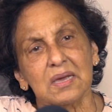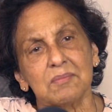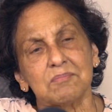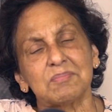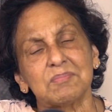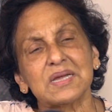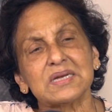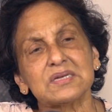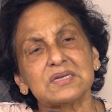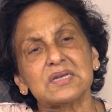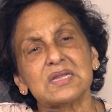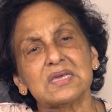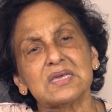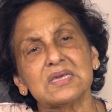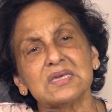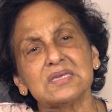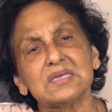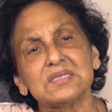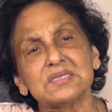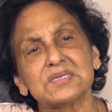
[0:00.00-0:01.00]
but
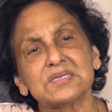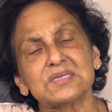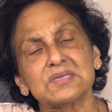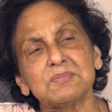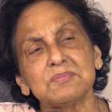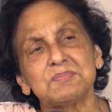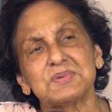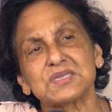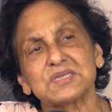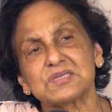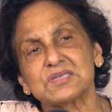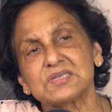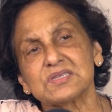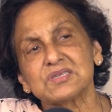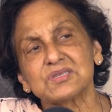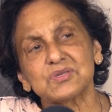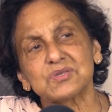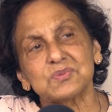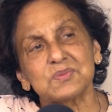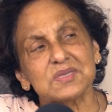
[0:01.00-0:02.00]
it's a
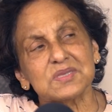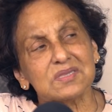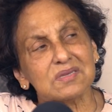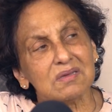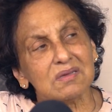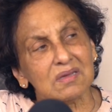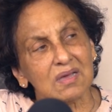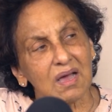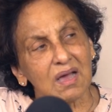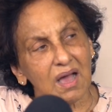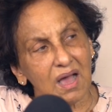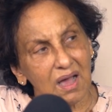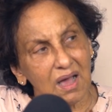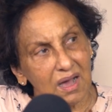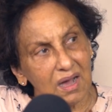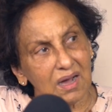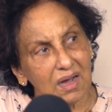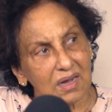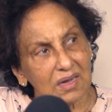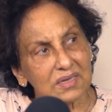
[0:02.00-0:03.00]
business with a
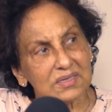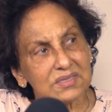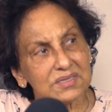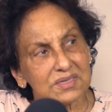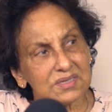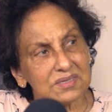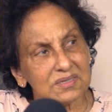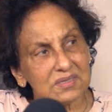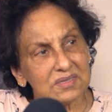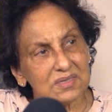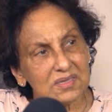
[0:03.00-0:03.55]
heart